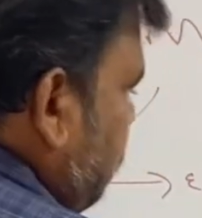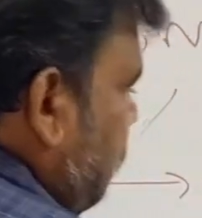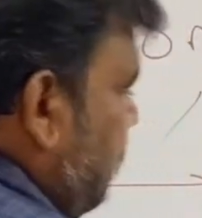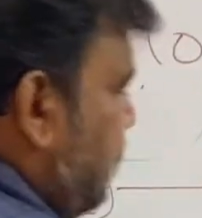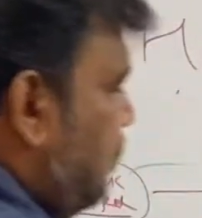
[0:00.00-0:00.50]

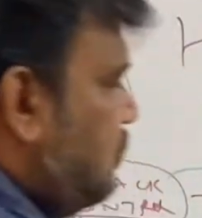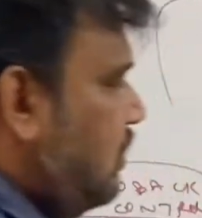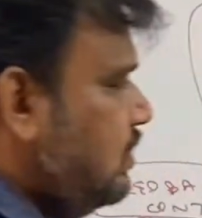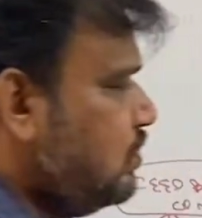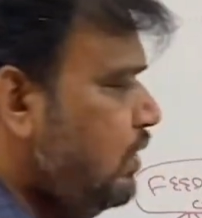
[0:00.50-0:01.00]
So this
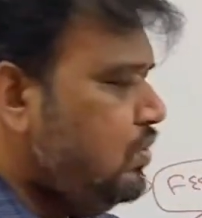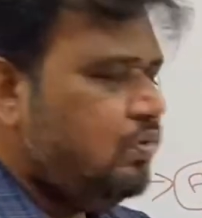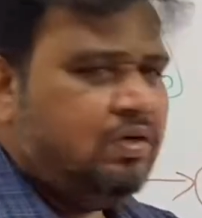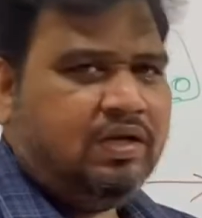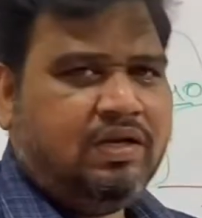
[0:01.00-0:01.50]
insulin is going
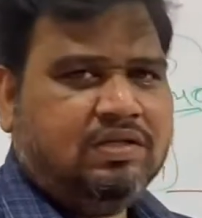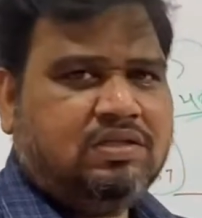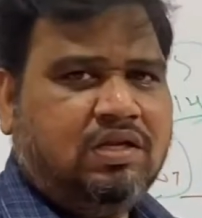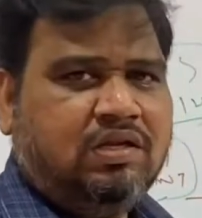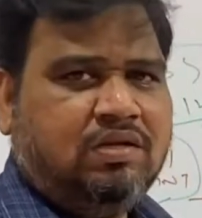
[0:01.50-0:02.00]
to decrease
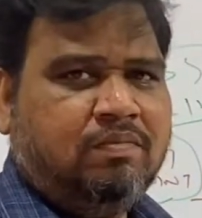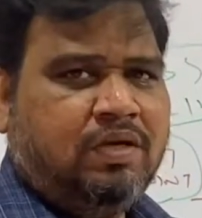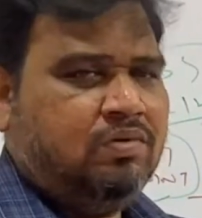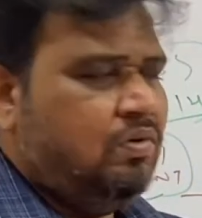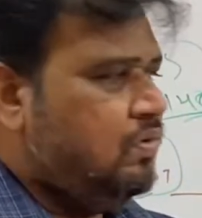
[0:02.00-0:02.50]
the
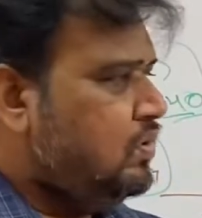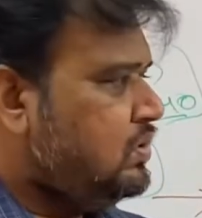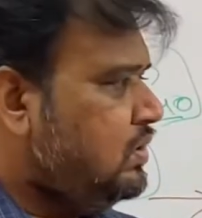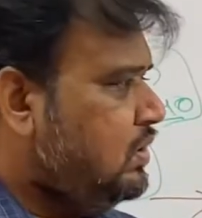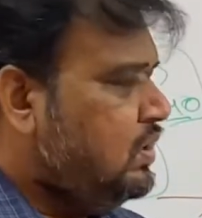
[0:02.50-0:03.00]
blood
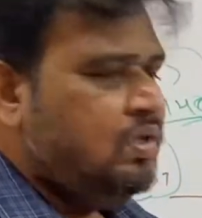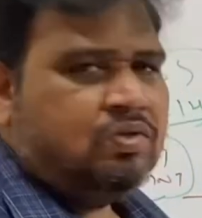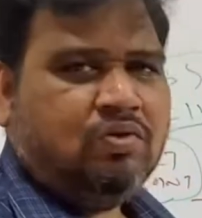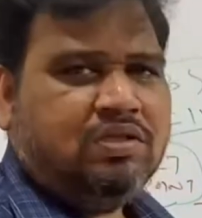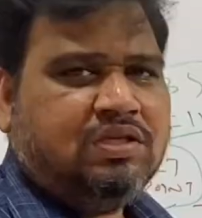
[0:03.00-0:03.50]
glucose.
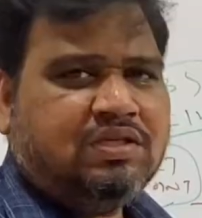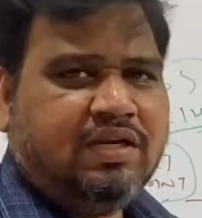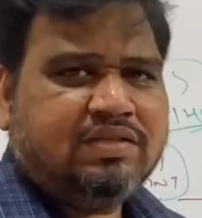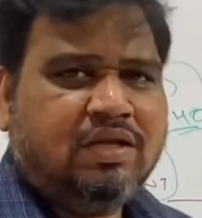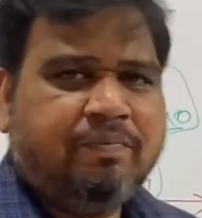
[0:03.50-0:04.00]
So this is an
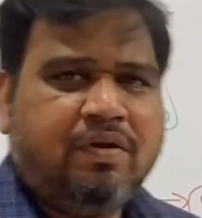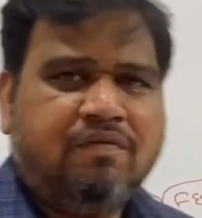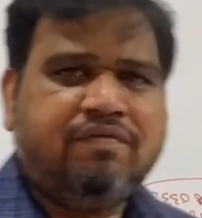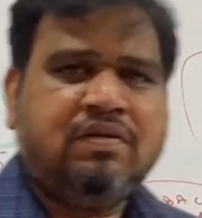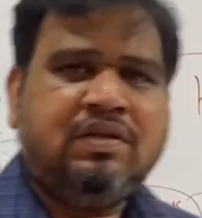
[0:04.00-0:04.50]
example
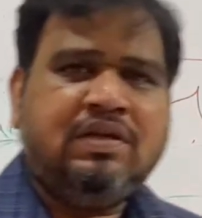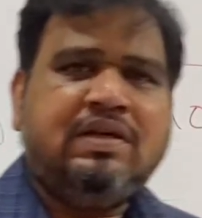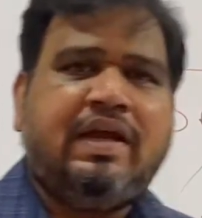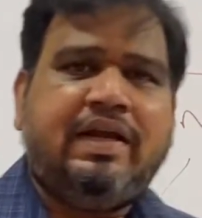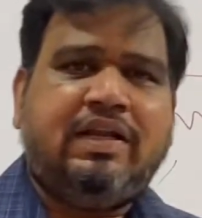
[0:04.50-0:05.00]
of
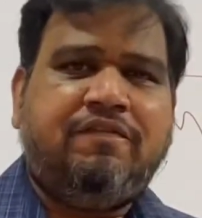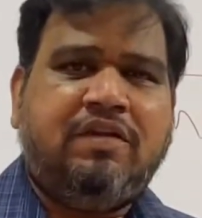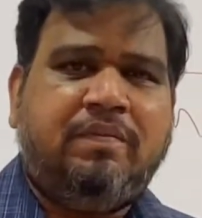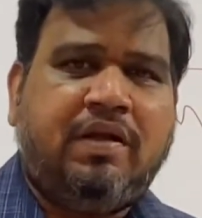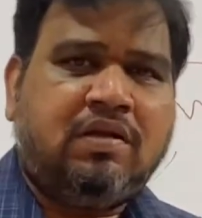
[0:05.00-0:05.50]
negative
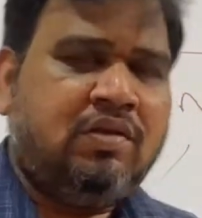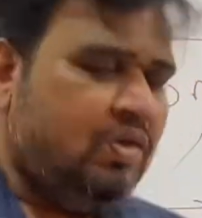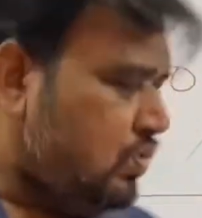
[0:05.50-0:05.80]
feedback.